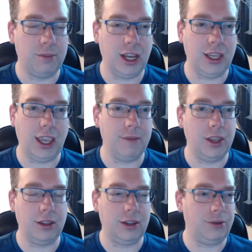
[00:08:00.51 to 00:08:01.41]
my game
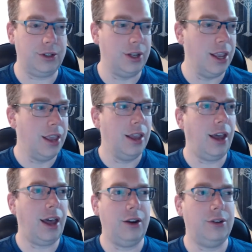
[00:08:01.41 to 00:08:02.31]
that there was,
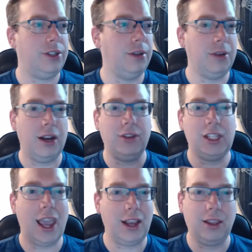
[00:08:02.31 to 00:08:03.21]
I don't know, some kind of
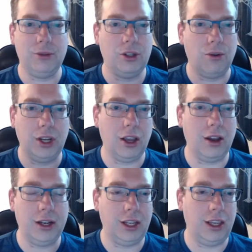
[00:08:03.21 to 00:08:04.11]
attack that was going
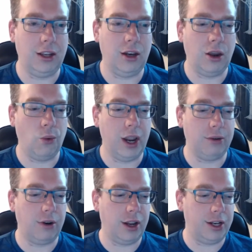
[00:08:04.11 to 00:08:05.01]
on in
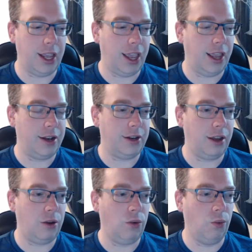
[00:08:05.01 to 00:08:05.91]
Whiterun,
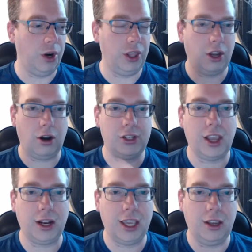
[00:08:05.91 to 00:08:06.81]
and one of the guards
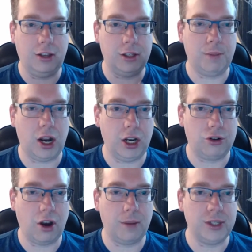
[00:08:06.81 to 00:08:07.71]
got killed and his body
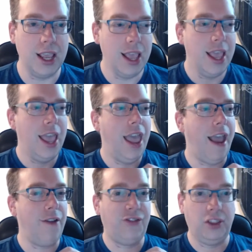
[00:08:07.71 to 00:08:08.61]
drops,
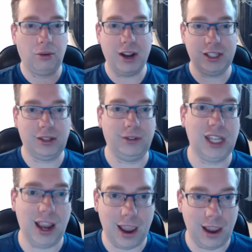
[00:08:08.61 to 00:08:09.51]
and for the rest of
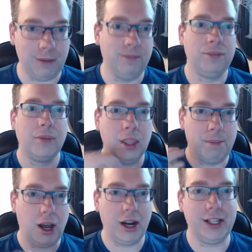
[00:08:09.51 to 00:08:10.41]
time, the
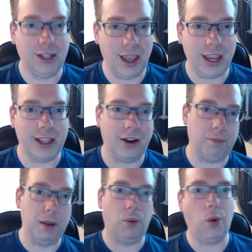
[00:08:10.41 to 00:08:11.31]
body is lying there and
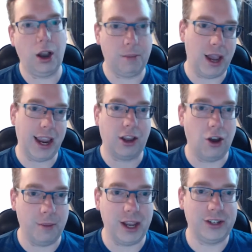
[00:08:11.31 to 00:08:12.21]
people walk by and
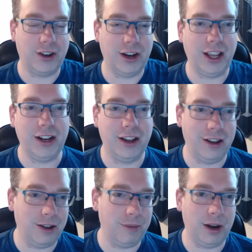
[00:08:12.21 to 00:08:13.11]
comment on it.
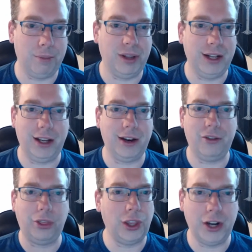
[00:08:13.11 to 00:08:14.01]
And I played like
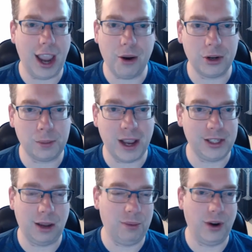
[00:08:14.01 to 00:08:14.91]
another 30 hours past
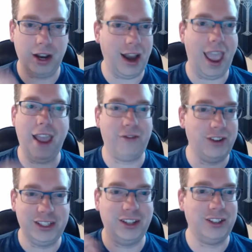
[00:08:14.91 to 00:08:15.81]
that point, and every
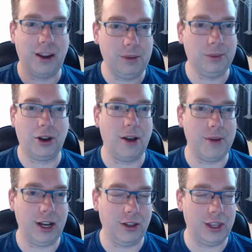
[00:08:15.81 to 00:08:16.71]
single time people are
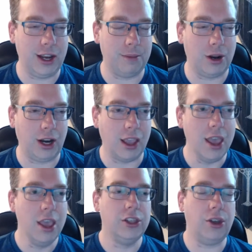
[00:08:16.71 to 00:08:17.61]
commenting on the dead body.
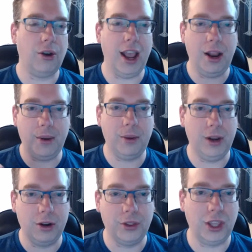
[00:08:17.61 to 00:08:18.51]
So anyway, we
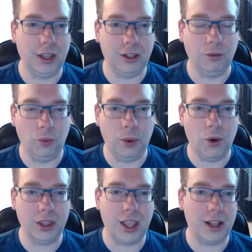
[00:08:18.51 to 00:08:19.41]
don't think we
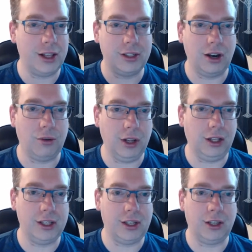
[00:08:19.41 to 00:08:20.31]
want that. That's not
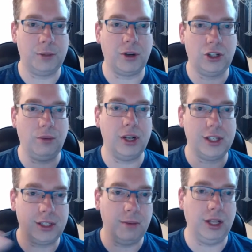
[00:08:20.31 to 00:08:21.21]
realistic, especially when it's
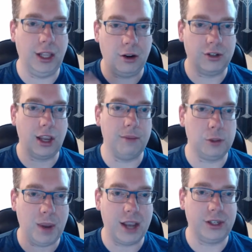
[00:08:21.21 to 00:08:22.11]
a simulator and time is
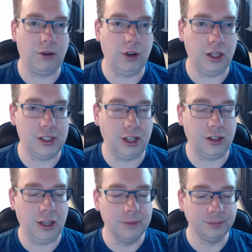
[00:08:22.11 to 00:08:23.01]
passing
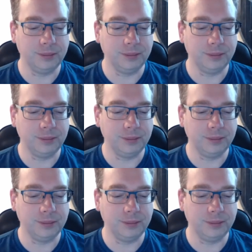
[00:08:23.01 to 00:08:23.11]
realistically.